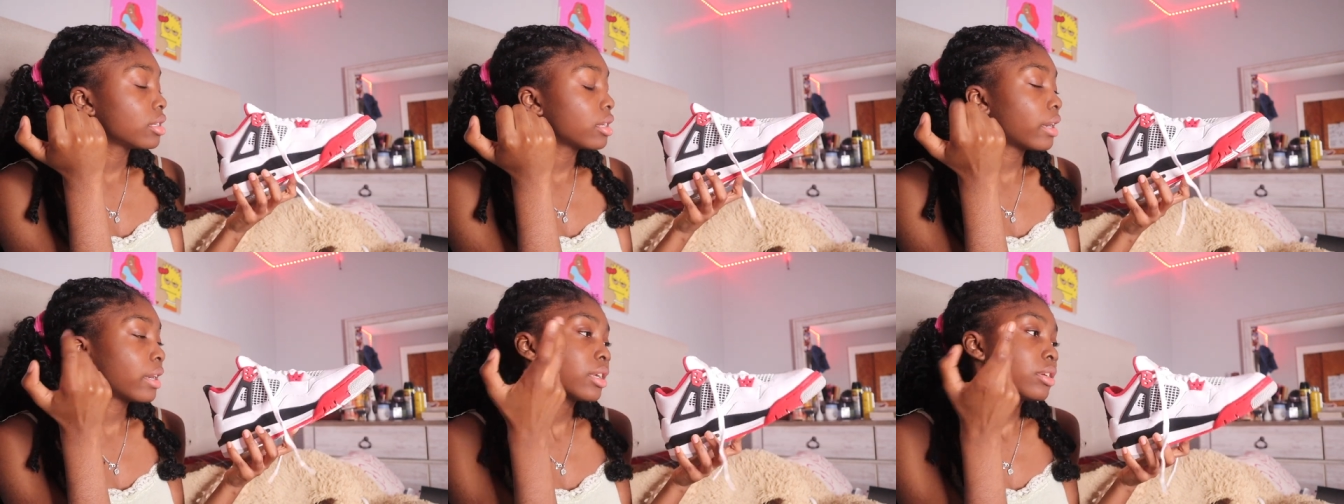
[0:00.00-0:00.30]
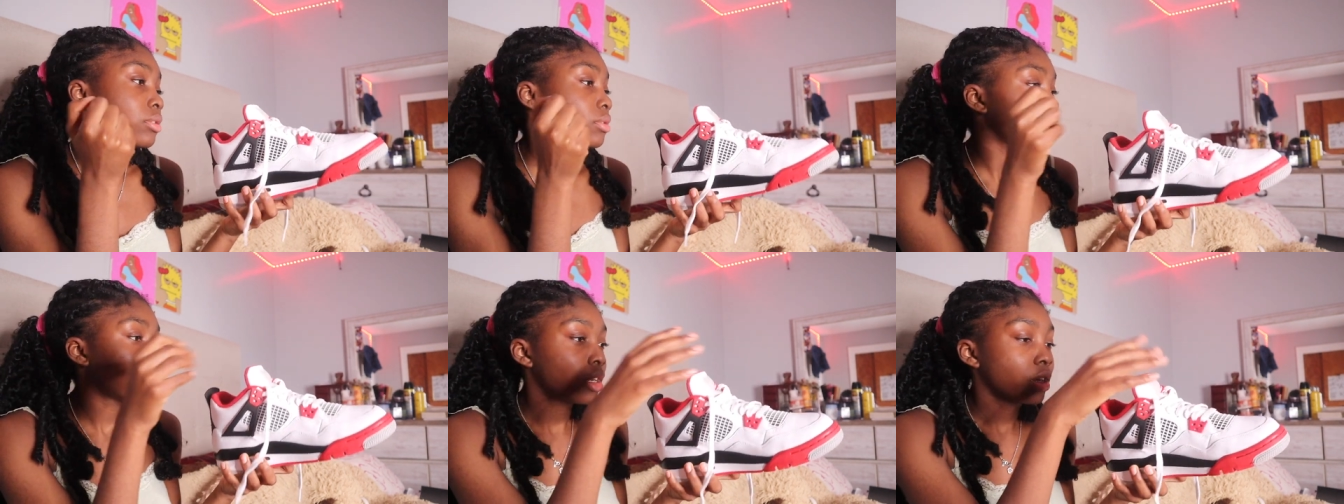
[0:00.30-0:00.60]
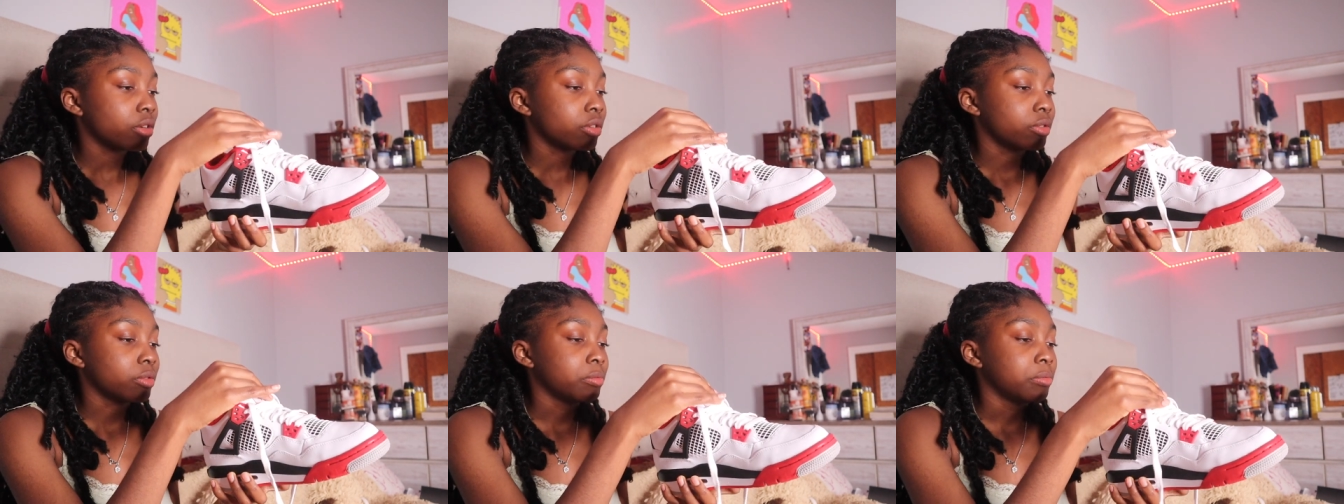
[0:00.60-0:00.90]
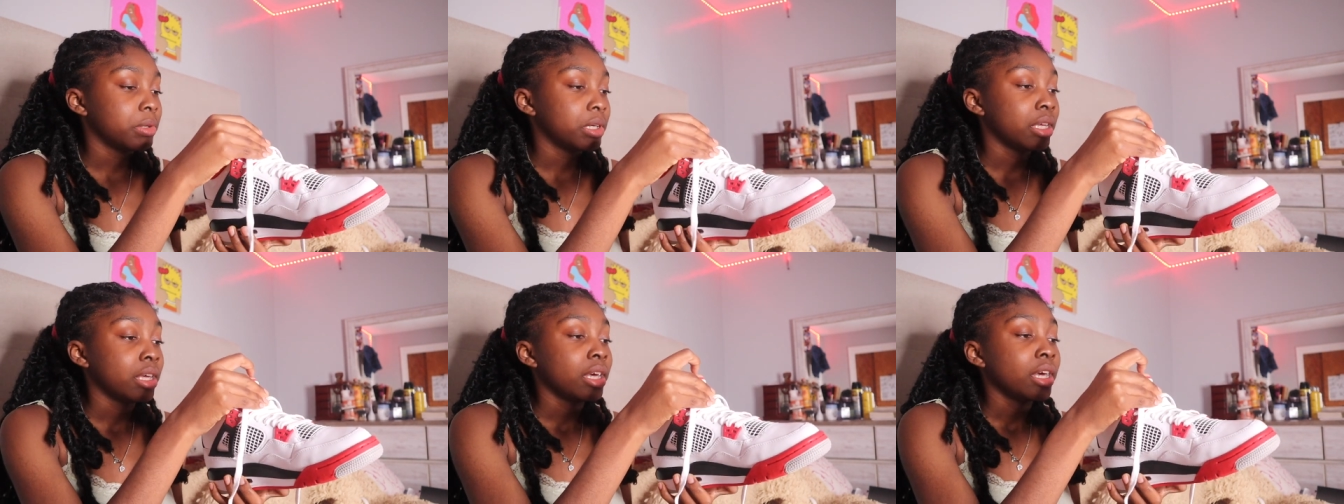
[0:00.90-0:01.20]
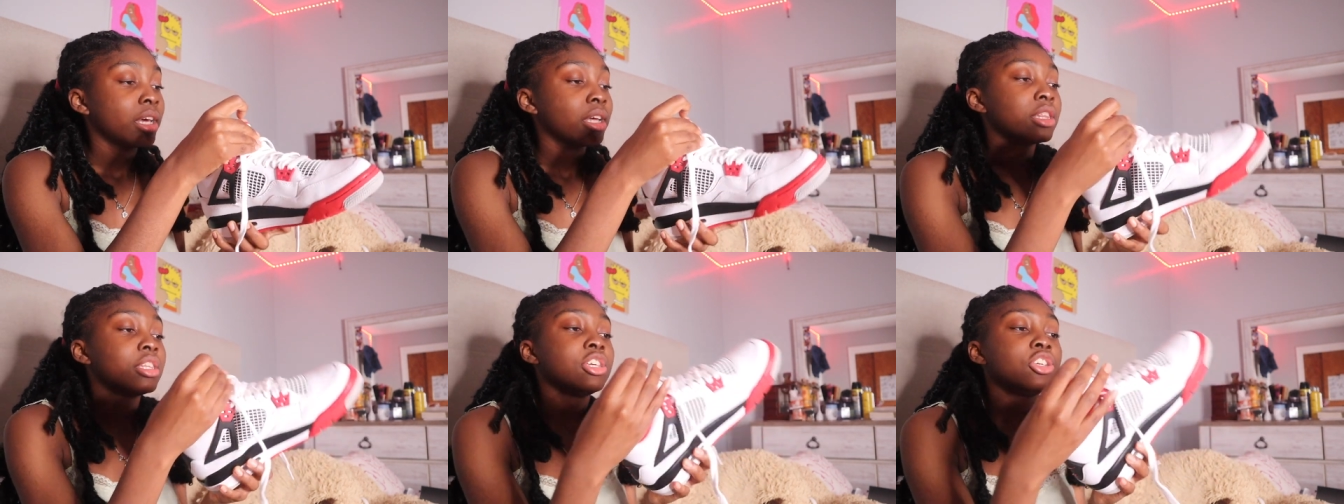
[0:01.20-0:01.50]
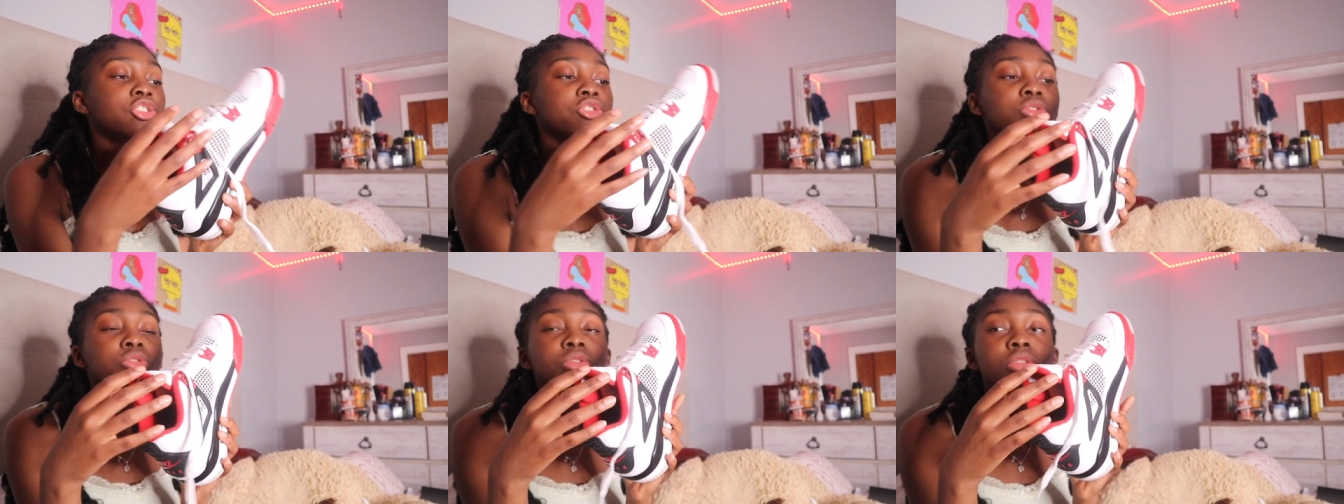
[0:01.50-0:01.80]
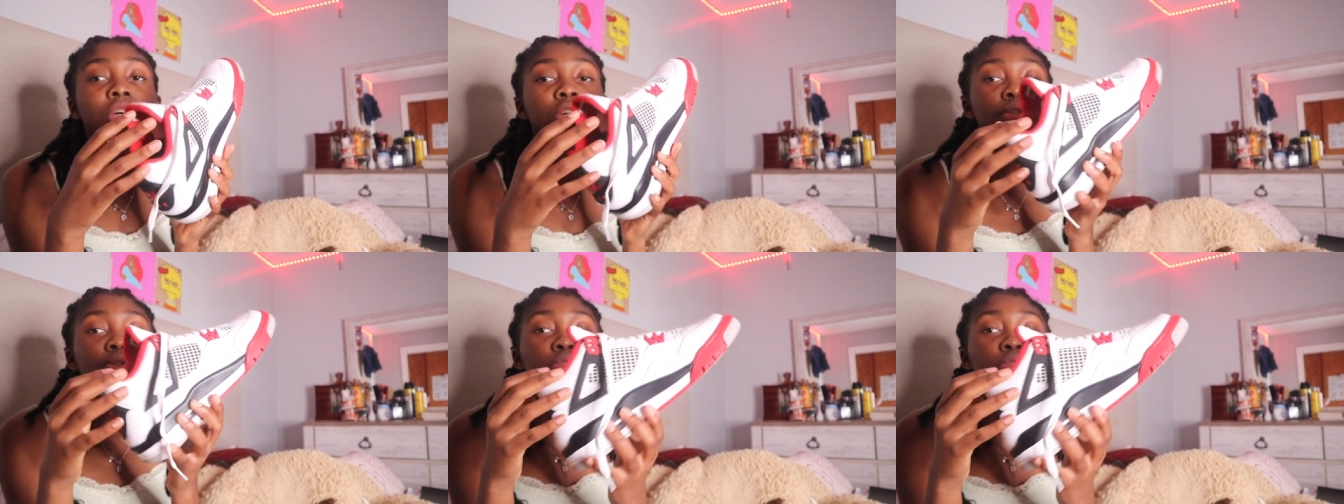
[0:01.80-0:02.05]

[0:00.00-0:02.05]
I don't know, but these shoes are